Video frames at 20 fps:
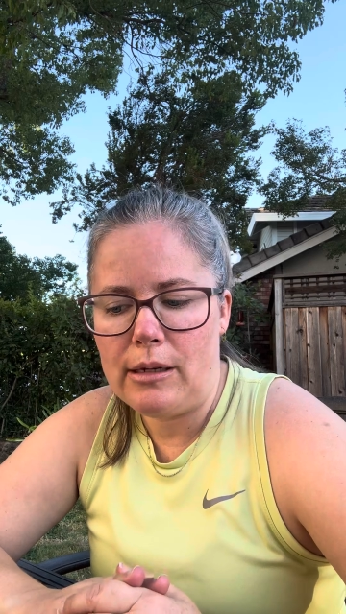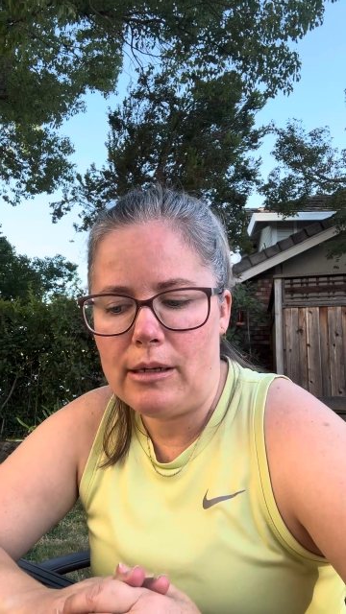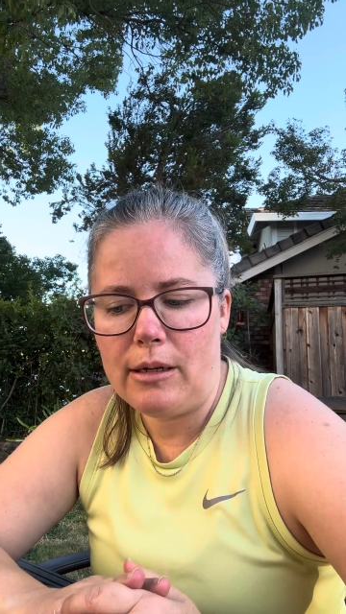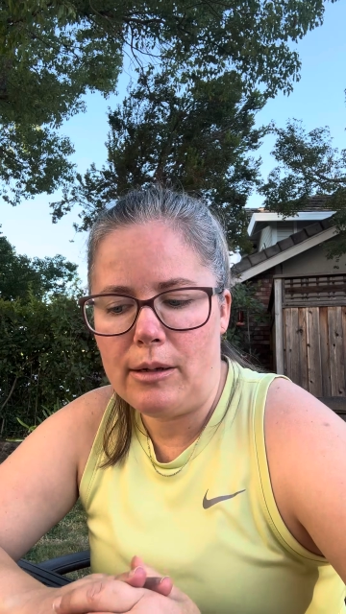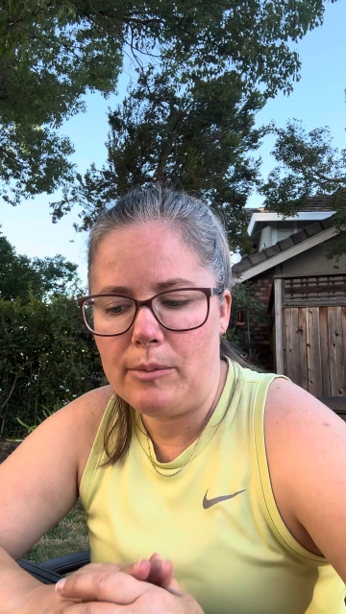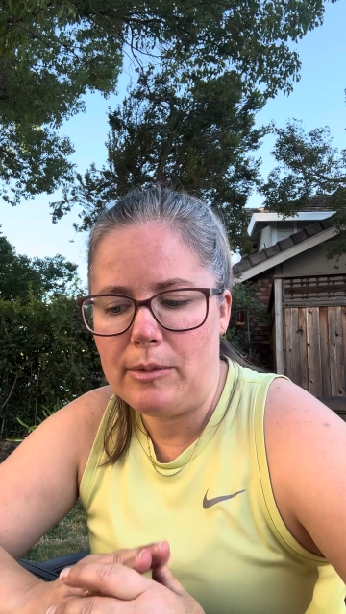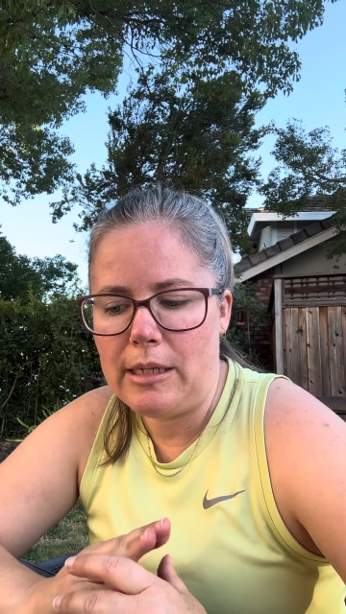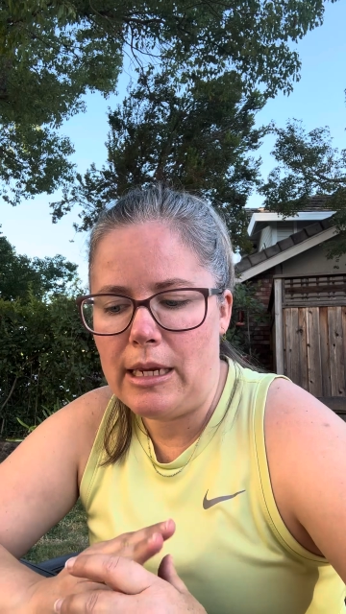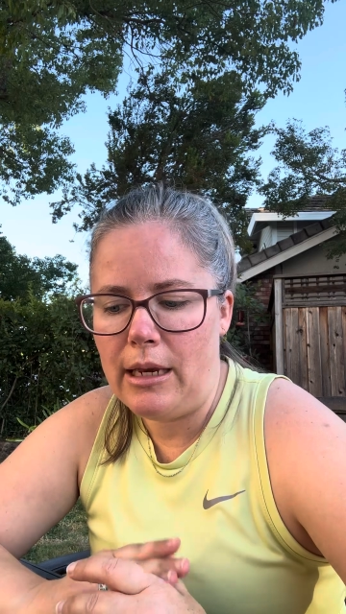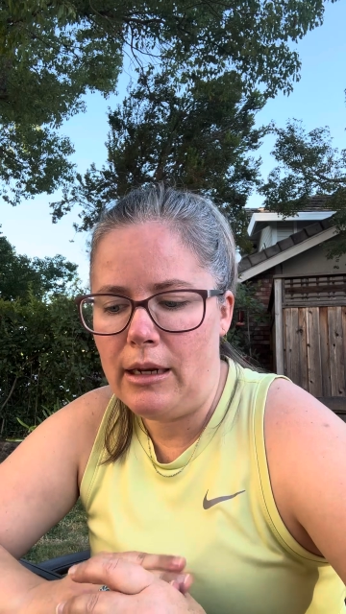in
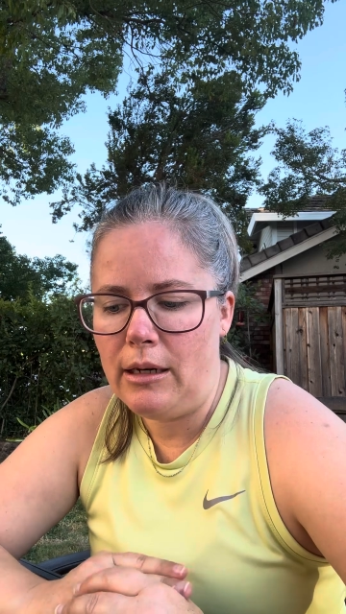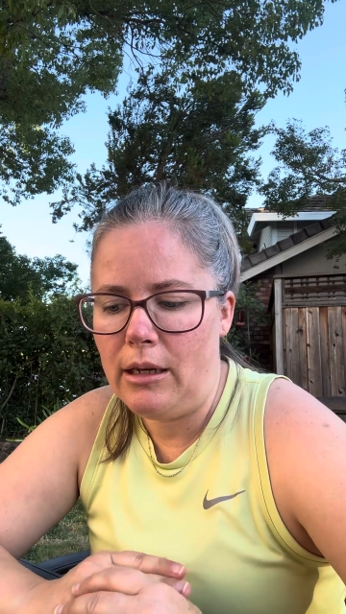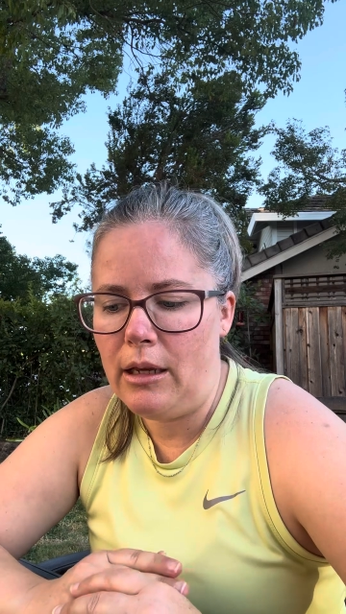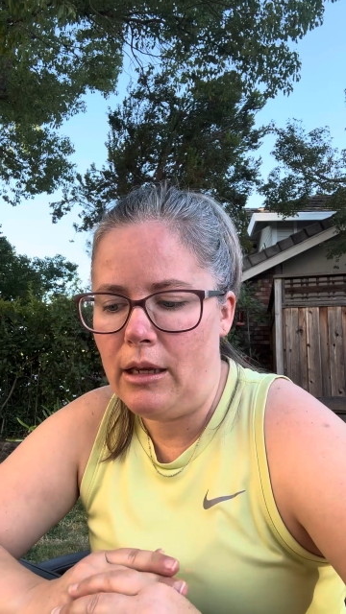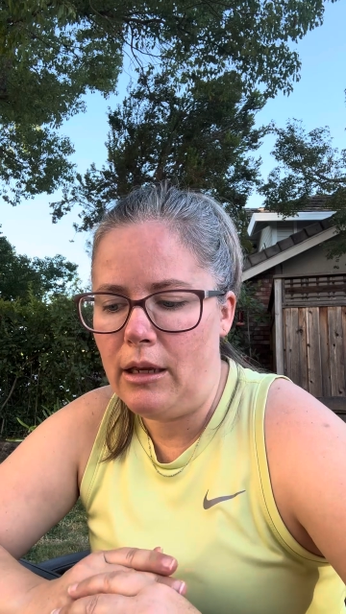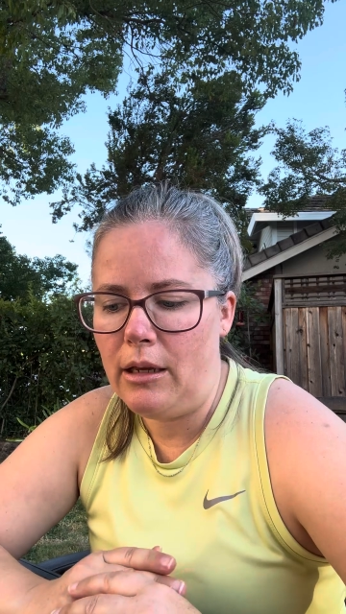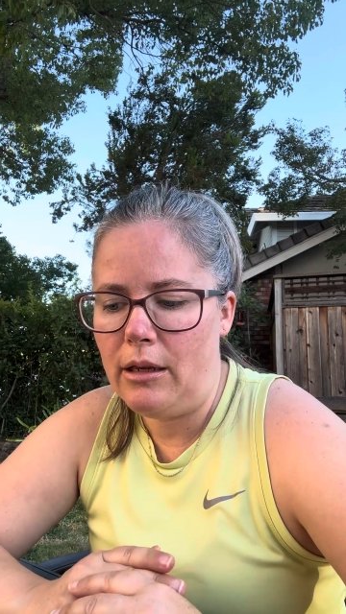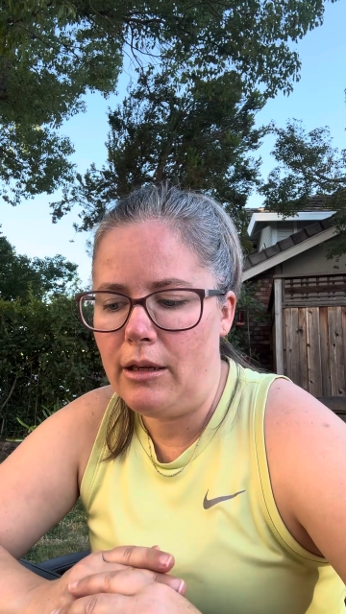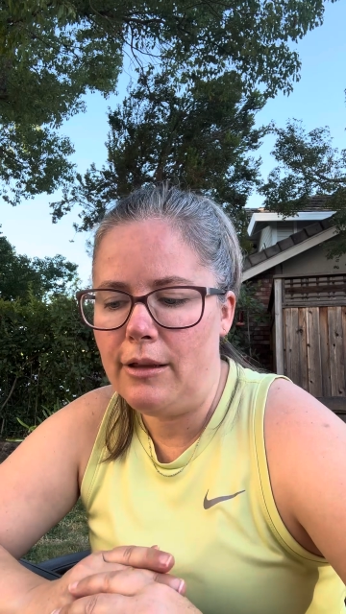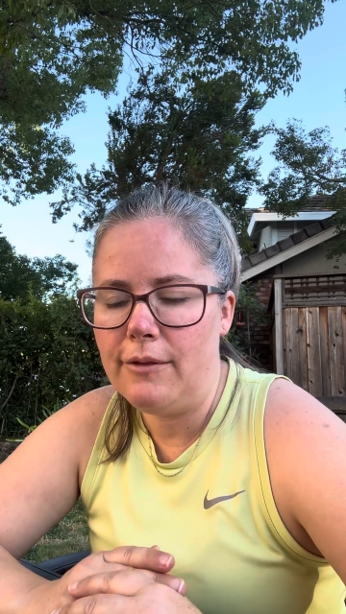
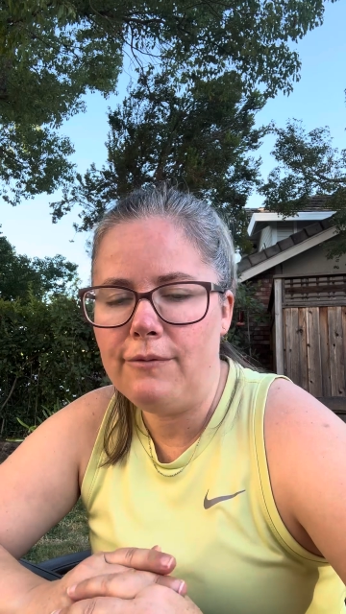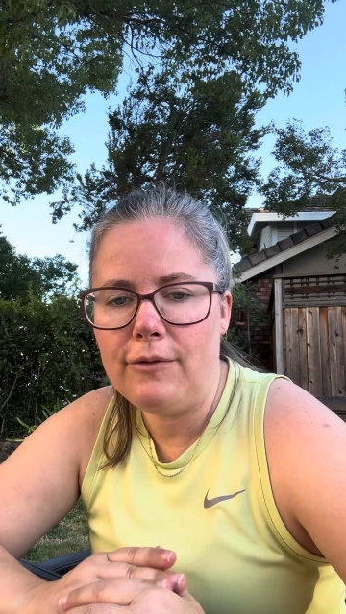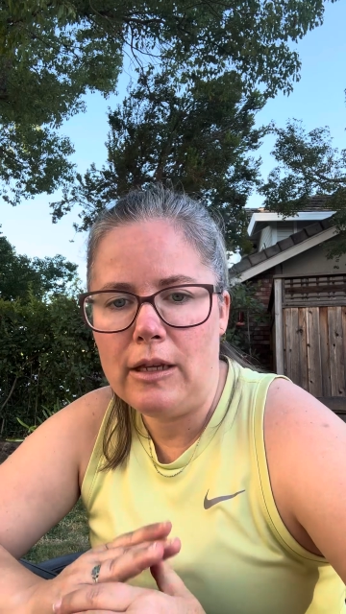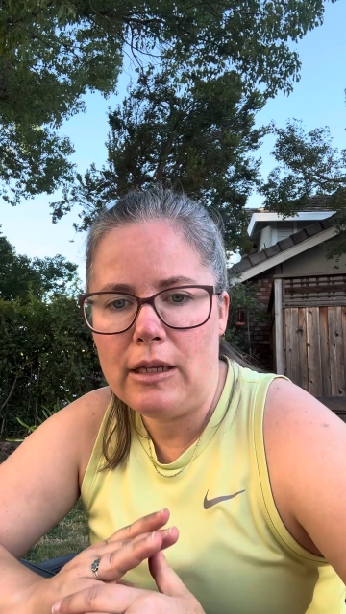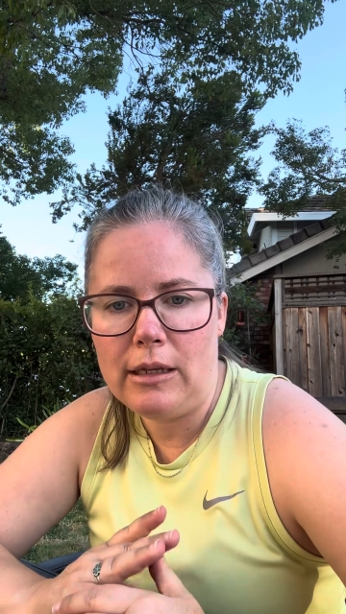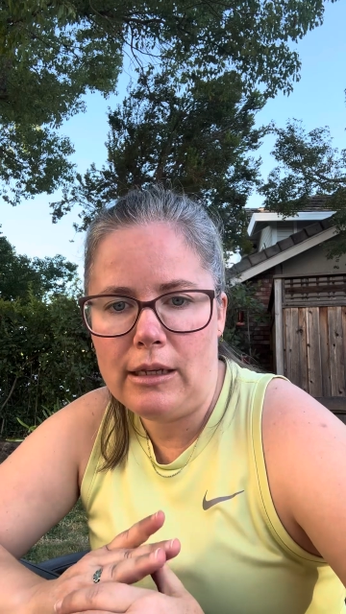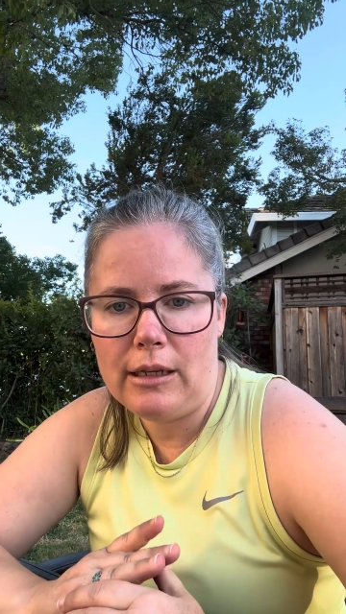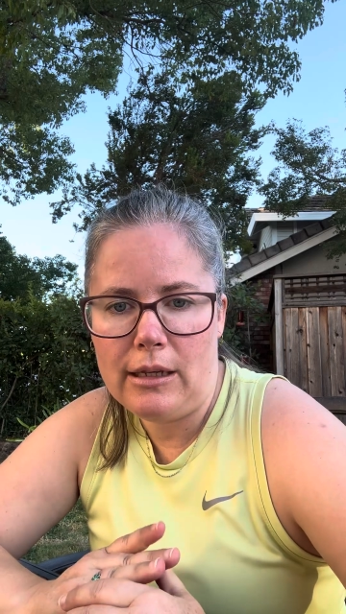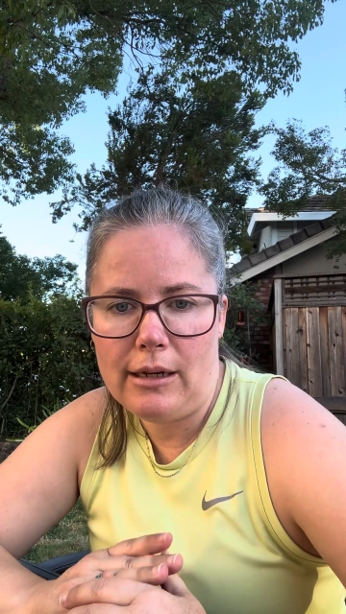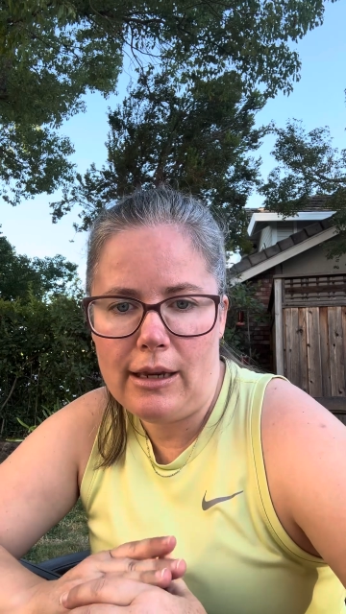obtaining
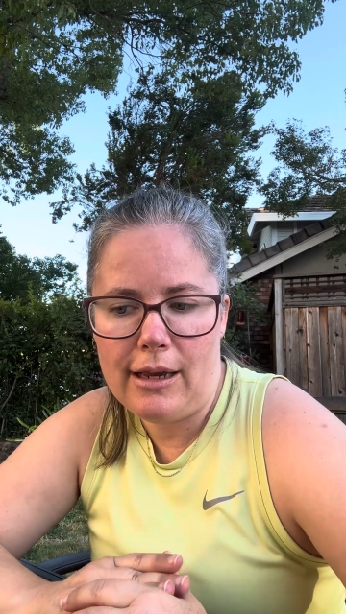convenient